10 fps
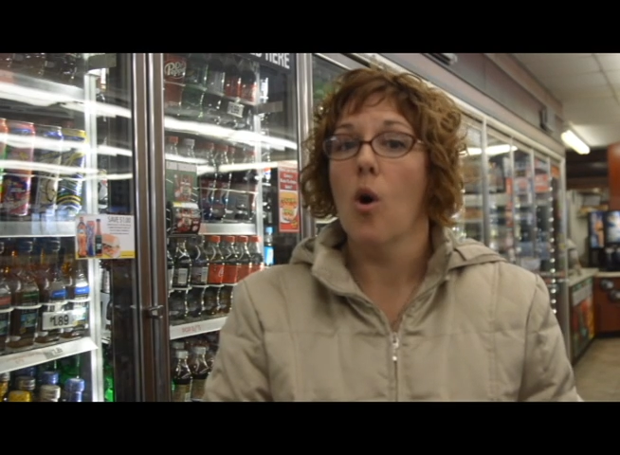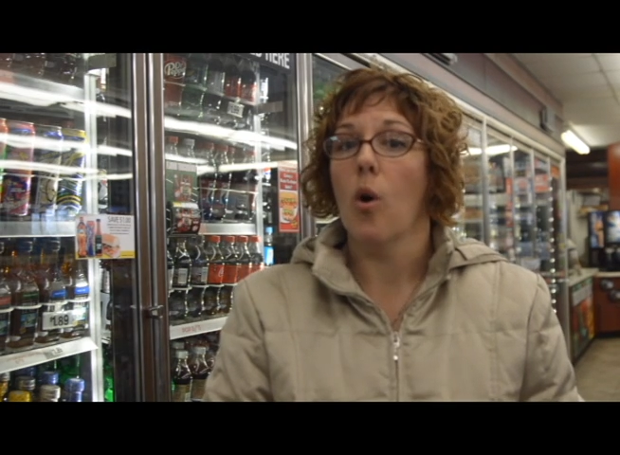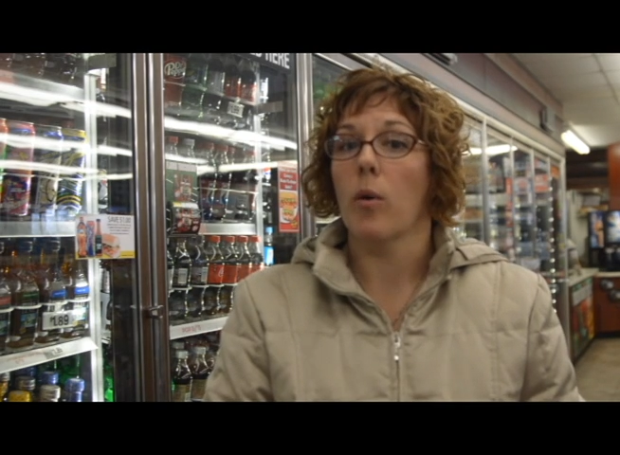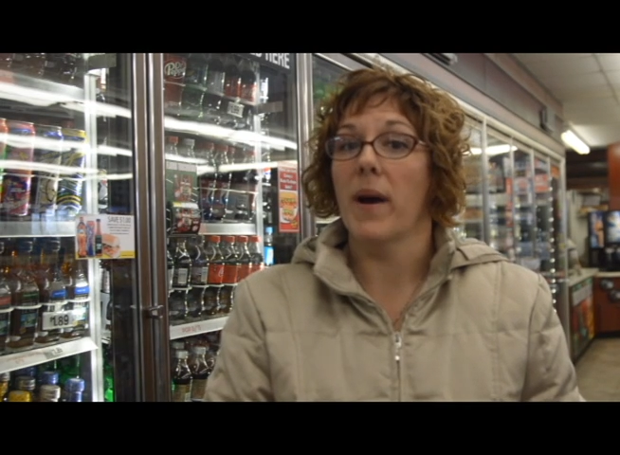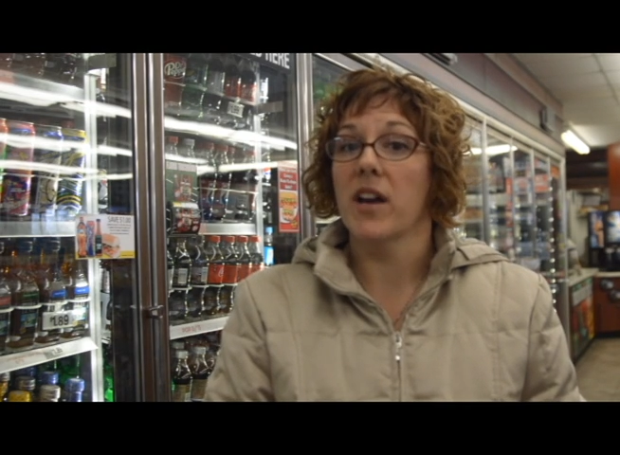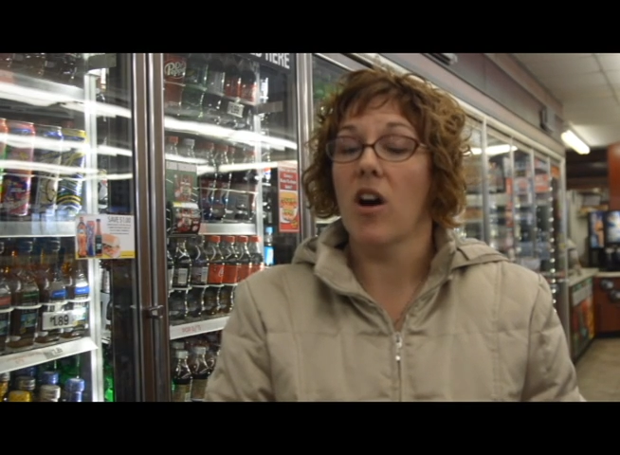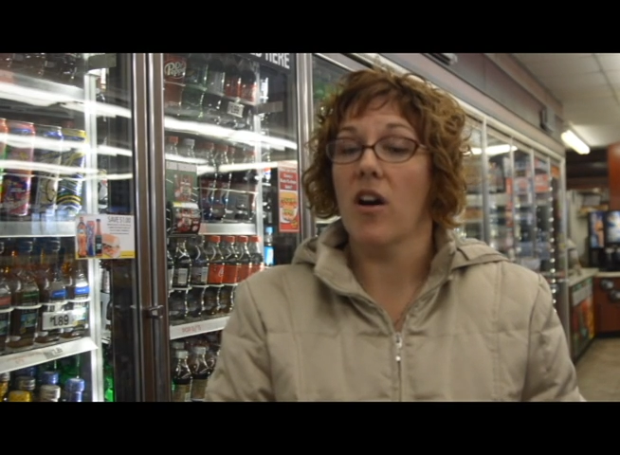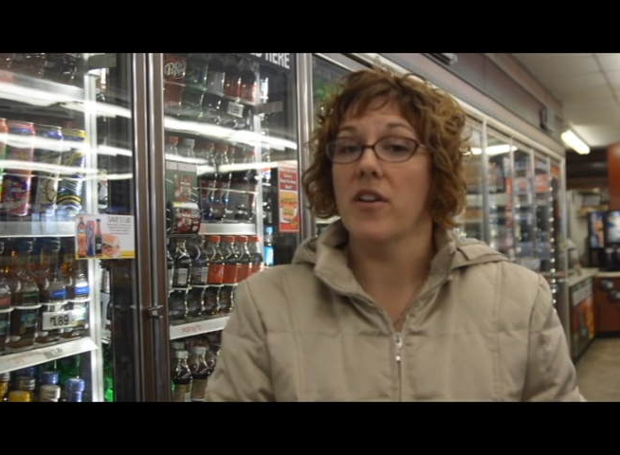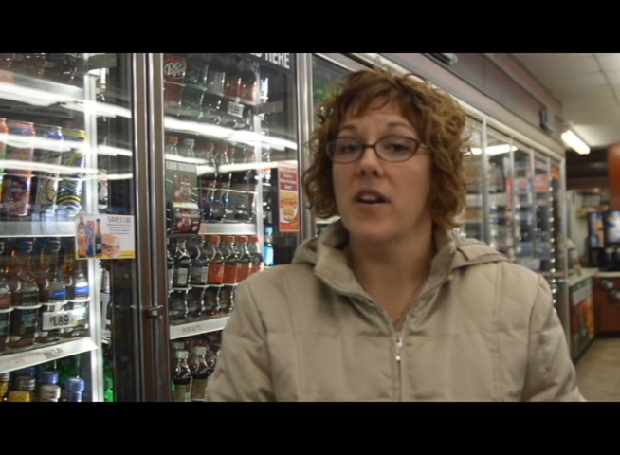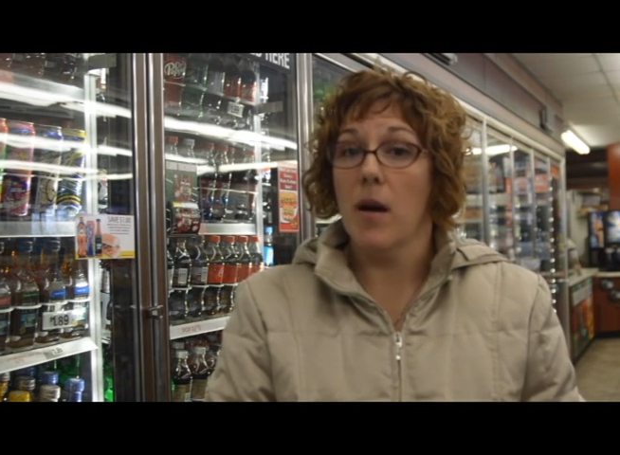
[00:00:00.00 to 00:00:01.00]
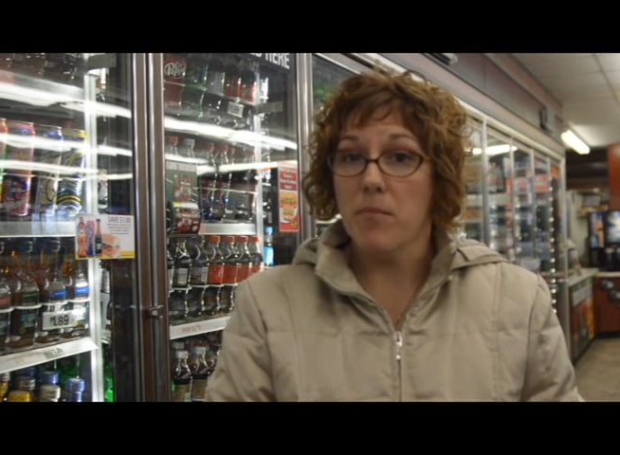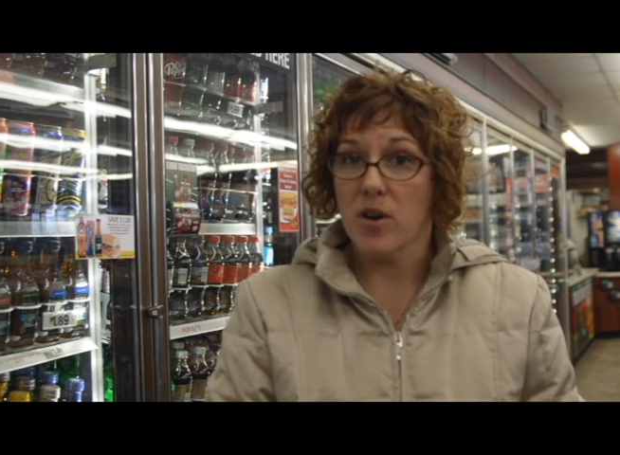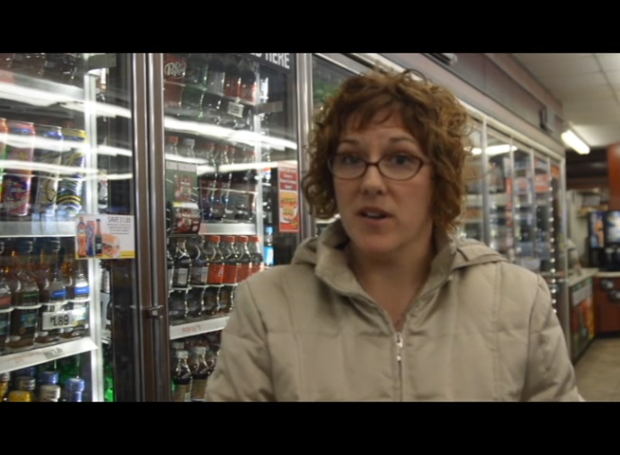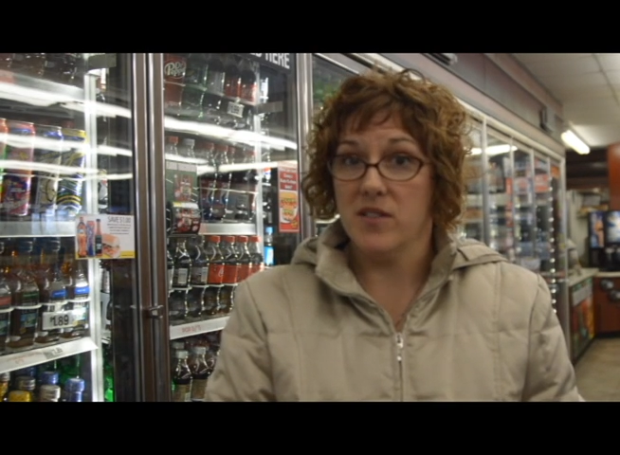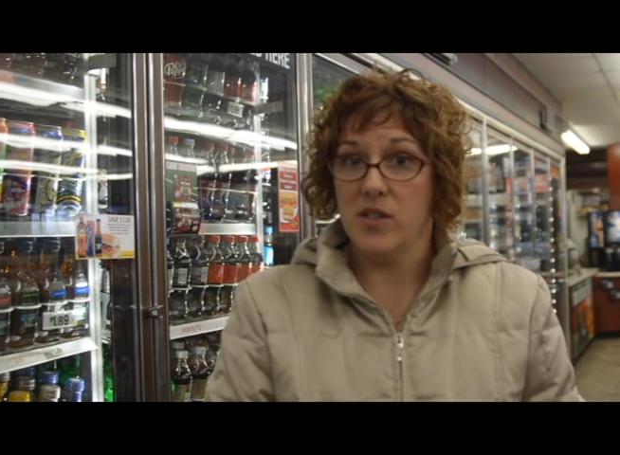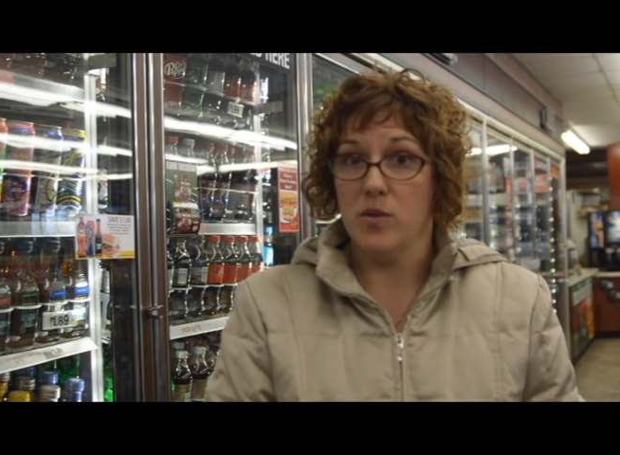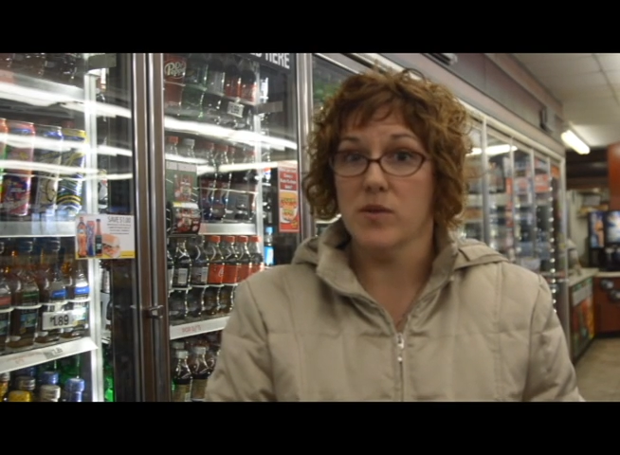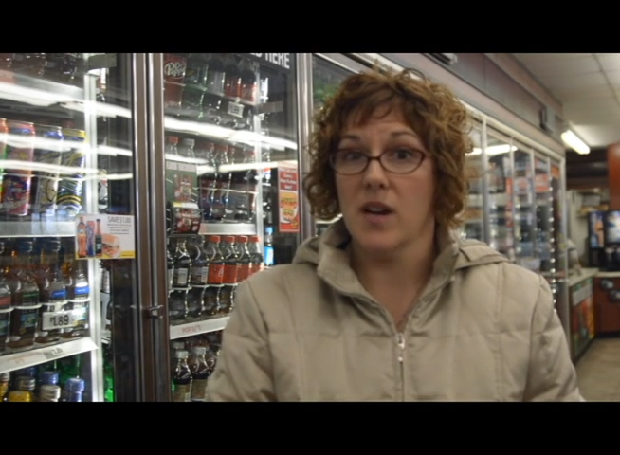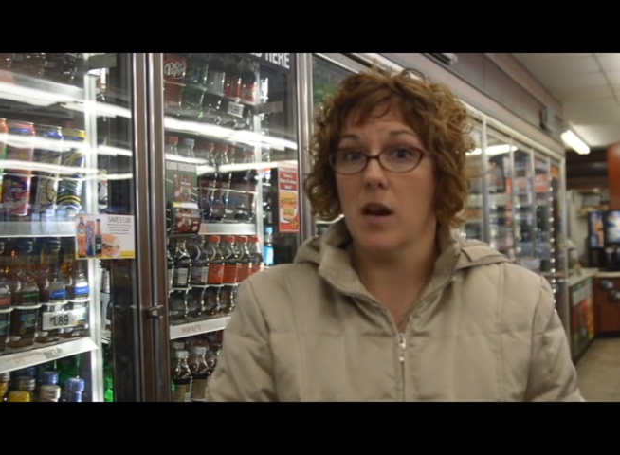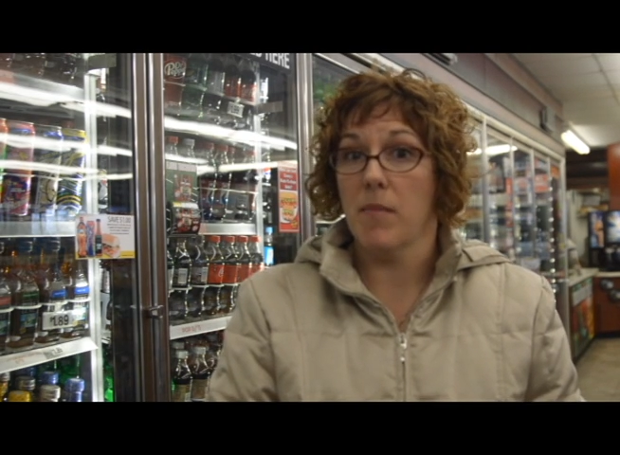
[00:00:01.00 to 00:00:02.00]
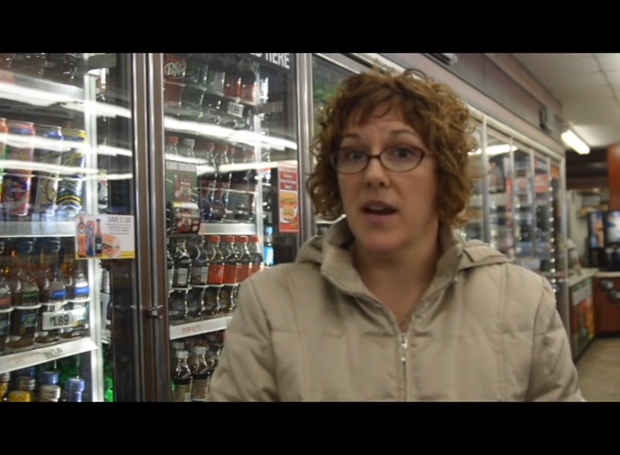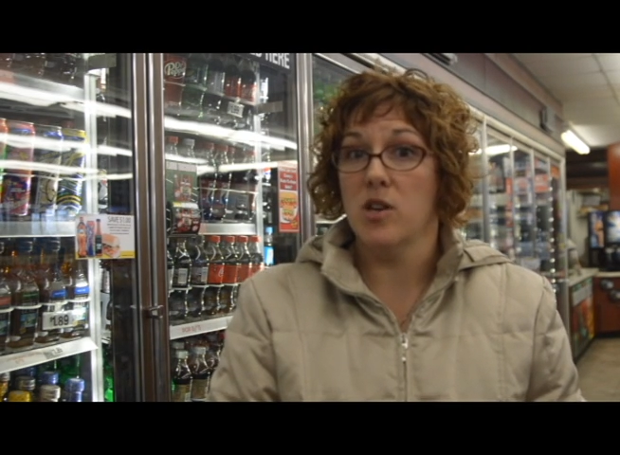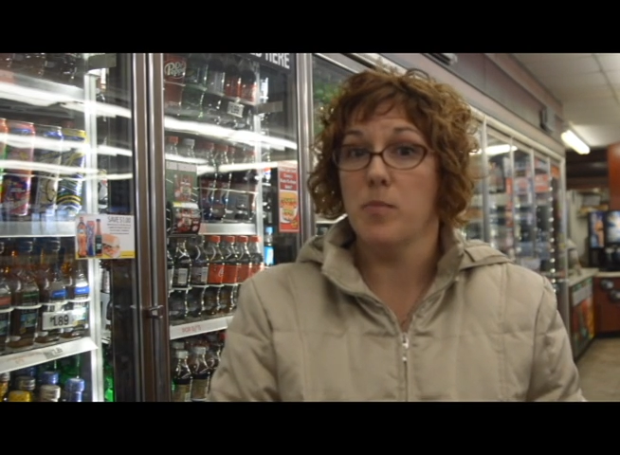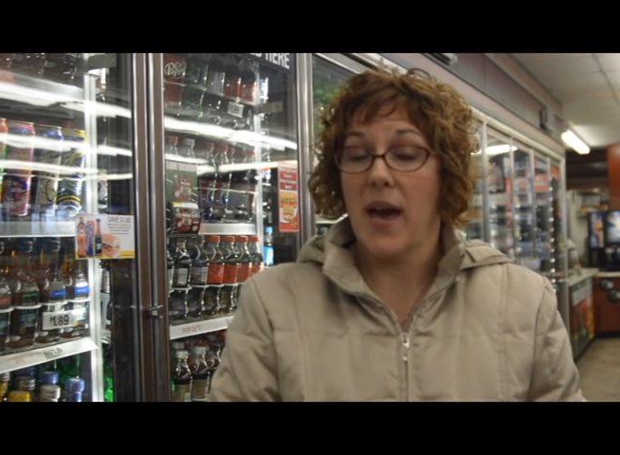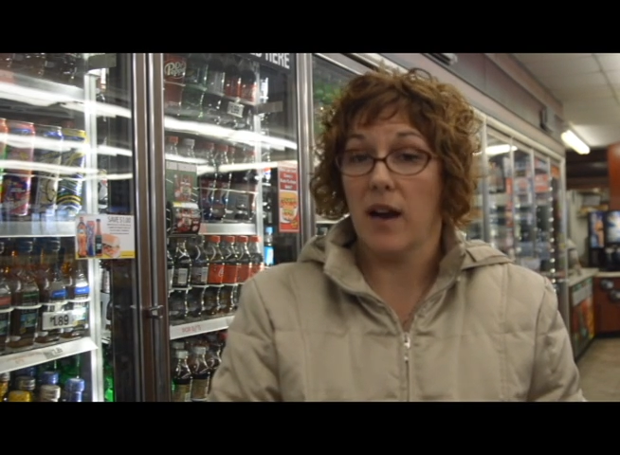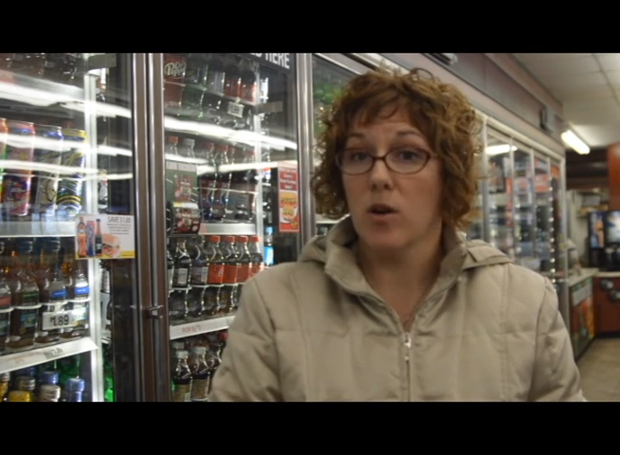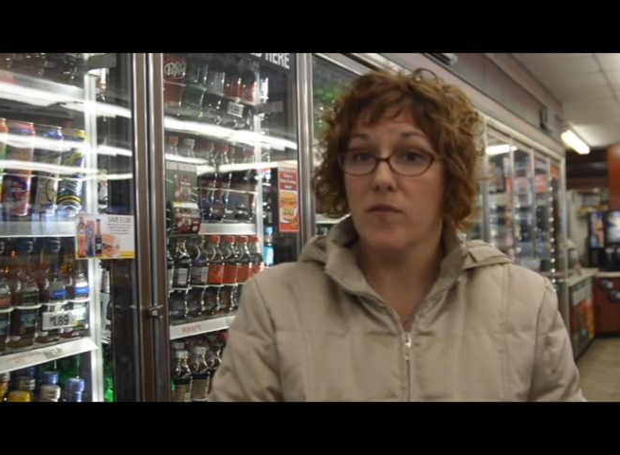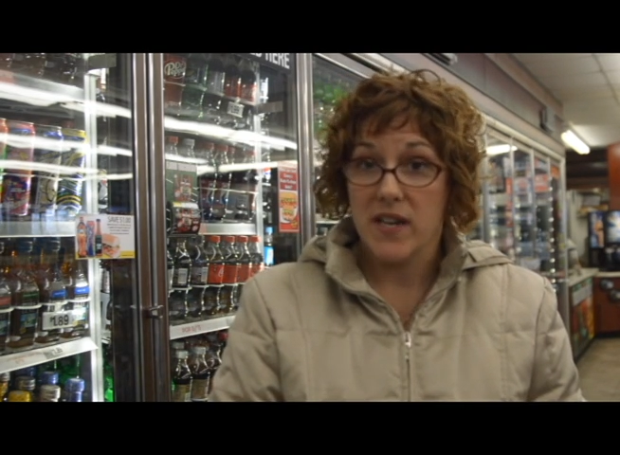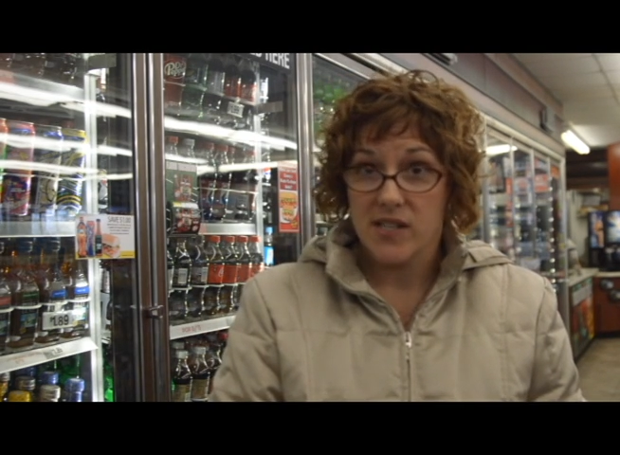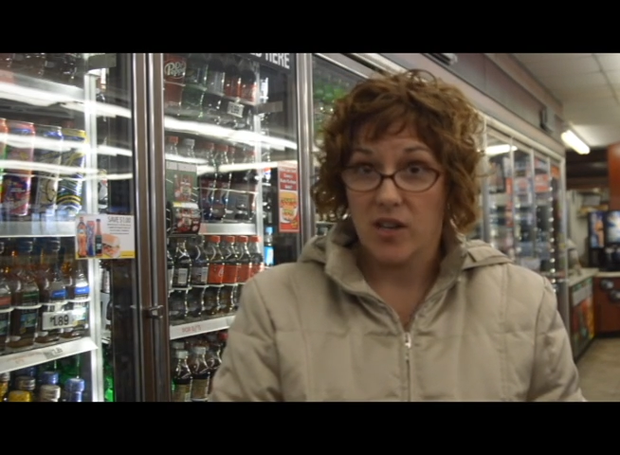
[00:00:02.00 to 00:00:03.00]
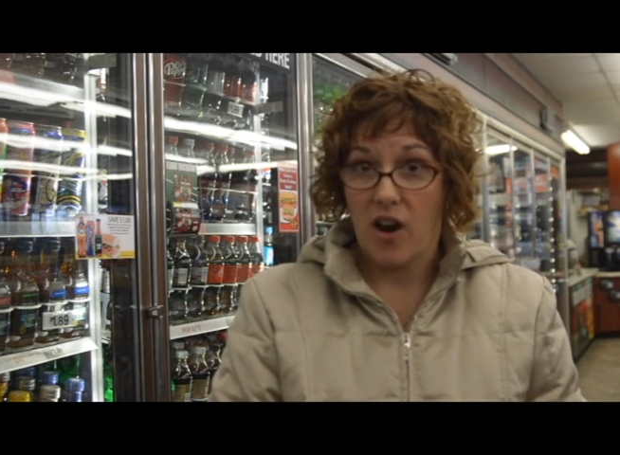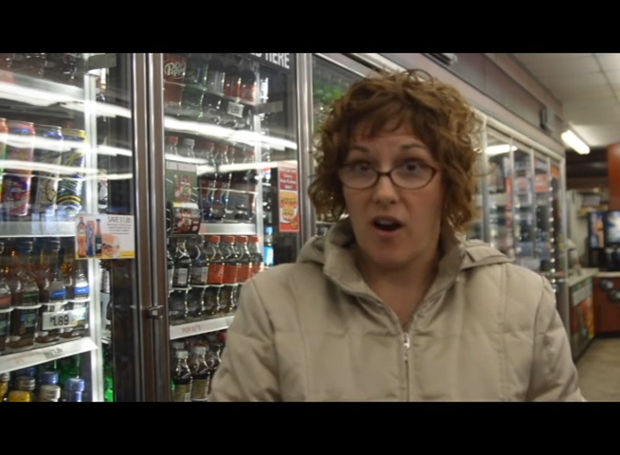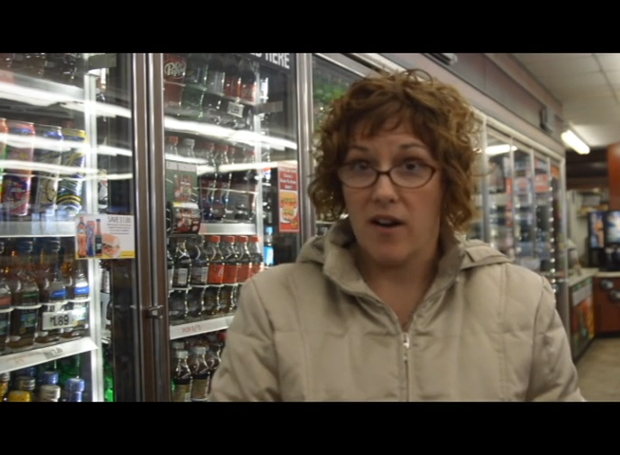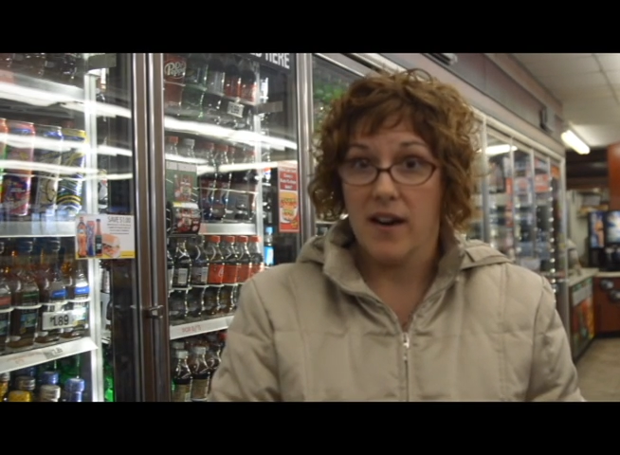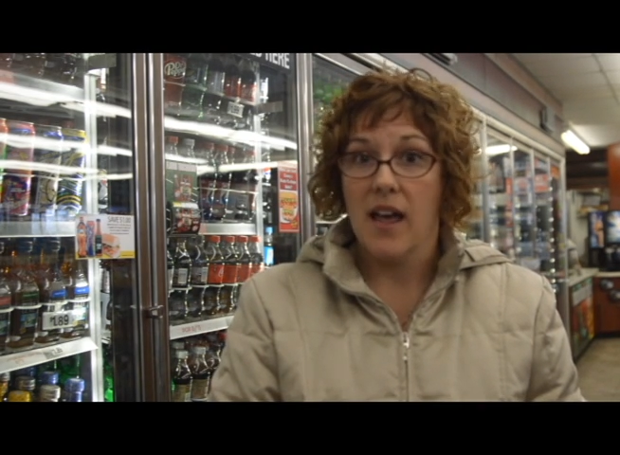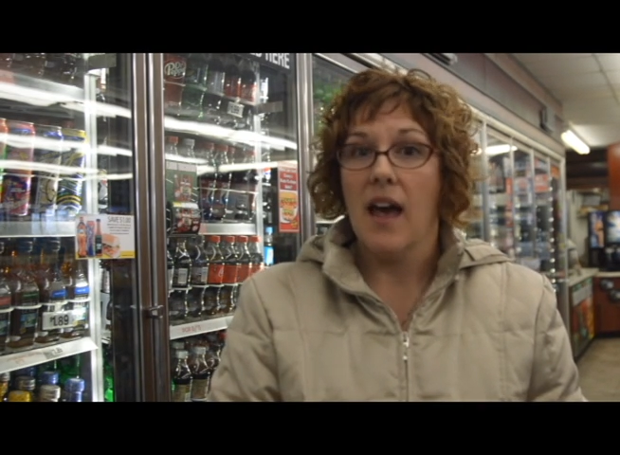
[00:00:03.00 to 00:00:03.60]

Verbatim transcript: or my card number is used on my Dupaco Visa card,